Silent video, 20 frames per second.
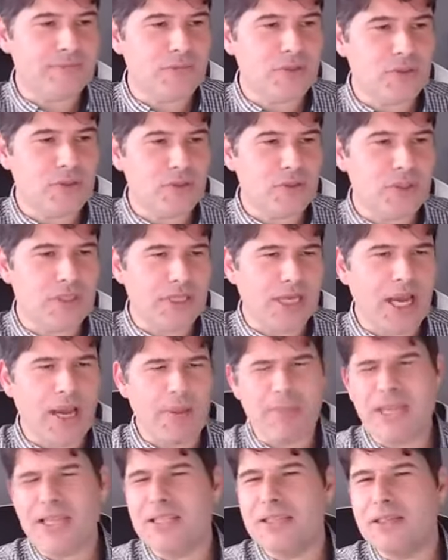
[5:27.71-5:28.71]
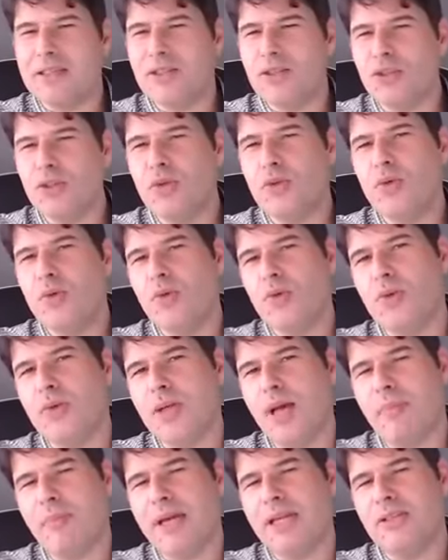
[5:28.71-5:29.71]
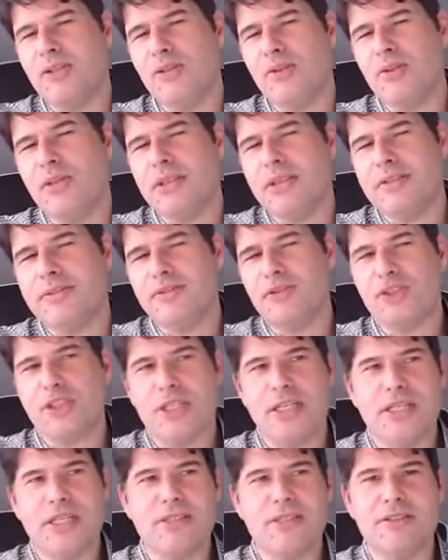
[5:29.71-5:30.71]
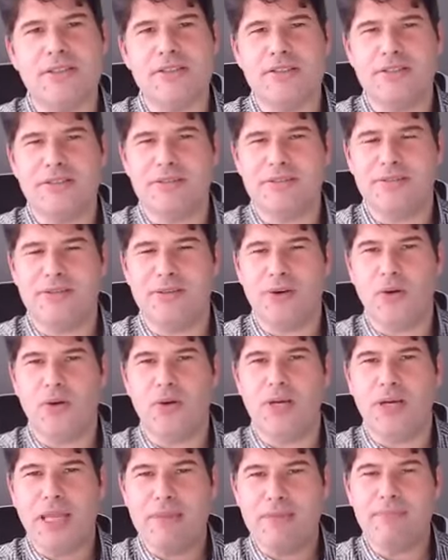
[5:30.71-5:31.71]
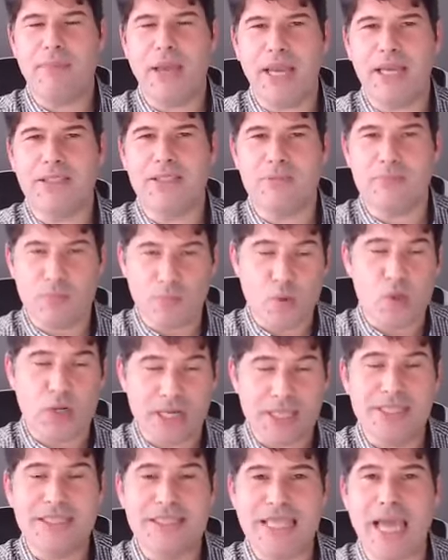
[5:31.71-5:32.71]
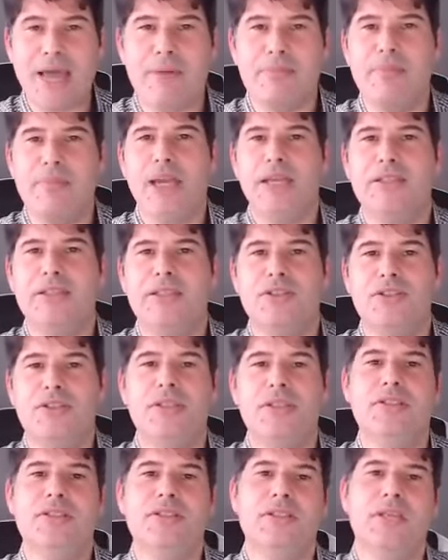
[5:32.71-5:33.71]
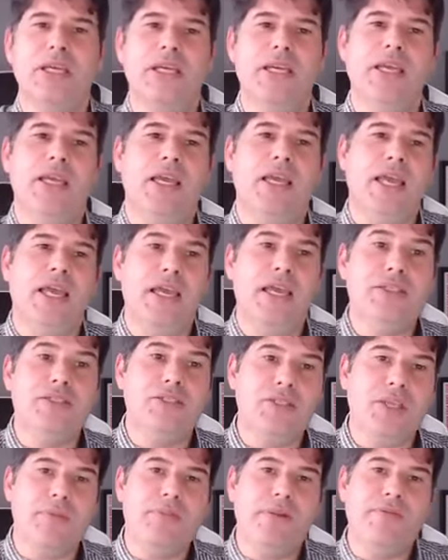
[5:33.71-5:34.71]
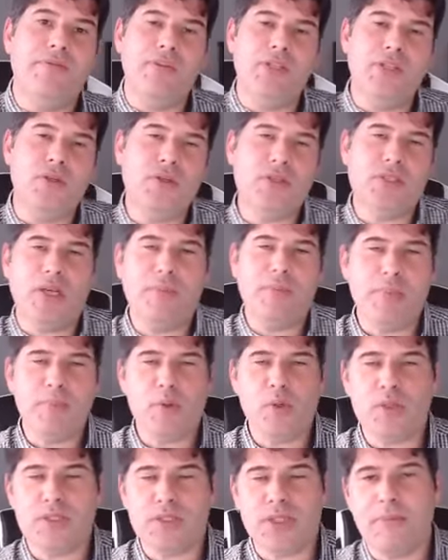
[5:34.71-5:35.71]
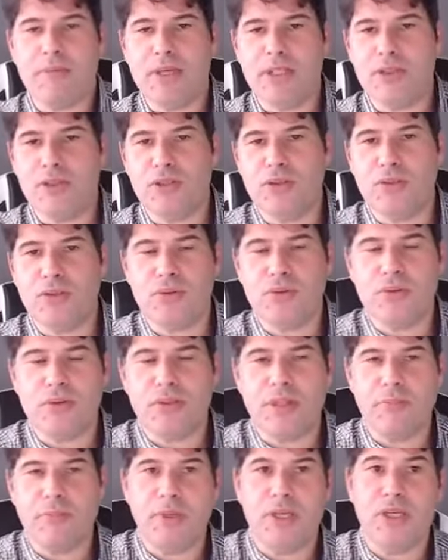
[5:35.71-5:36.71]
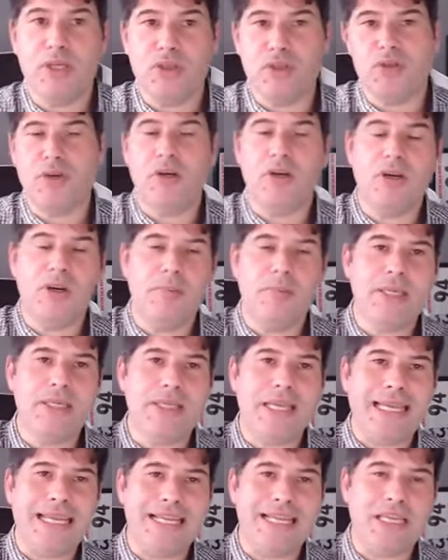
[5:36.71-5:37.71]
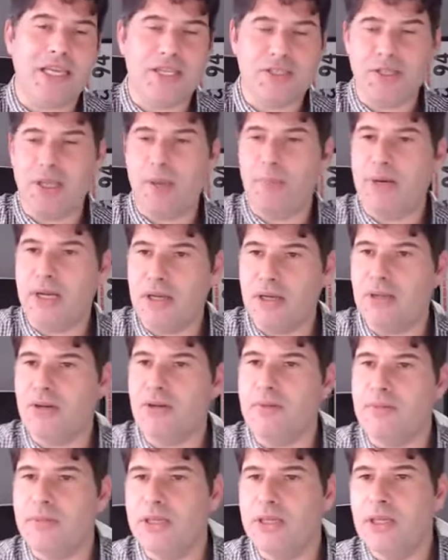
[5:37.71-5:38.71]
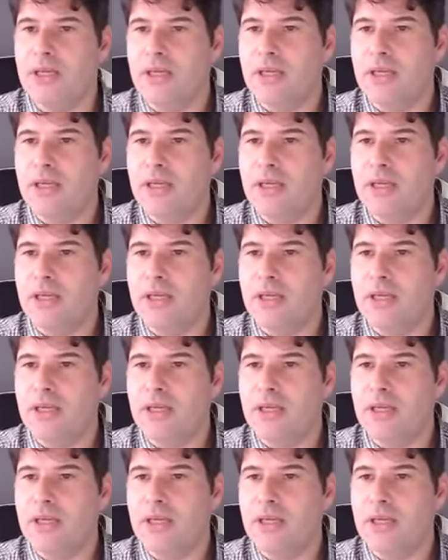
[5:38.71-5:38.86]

So yeah, I might do the trainings or more in depth behind the scenes in separate videos, and I may post them into the page, or I may create a separate group